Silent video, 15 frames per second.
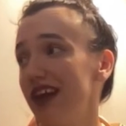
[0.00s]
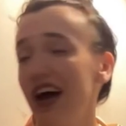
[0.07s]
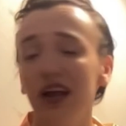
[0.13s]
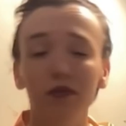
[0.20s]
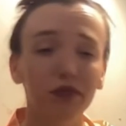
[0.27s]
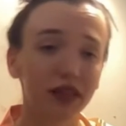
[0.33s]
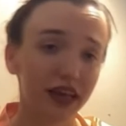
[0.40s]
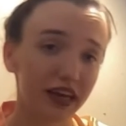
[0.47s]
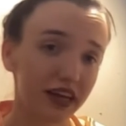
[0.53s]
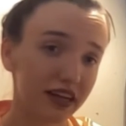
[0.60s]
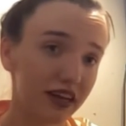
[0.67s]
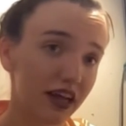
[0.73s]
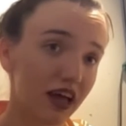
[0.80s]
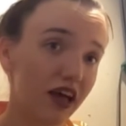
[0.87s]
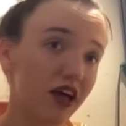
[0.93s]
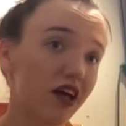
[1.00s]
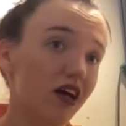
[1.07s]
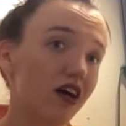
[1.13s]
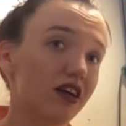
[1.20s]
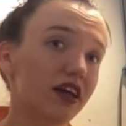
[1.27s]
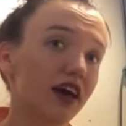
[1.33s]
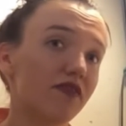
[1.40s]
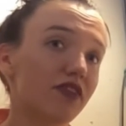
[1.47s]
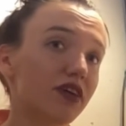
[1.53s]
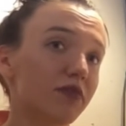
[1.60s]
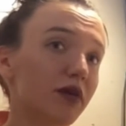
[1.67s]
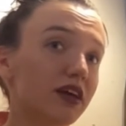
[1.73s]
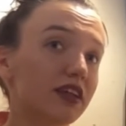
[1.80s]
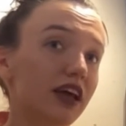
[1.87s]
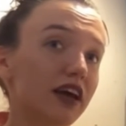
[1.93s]
not plan on having in
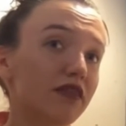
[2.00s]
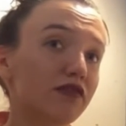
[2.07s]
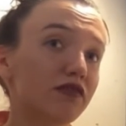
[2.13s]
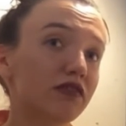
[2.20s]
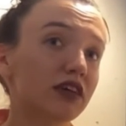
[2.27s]
my life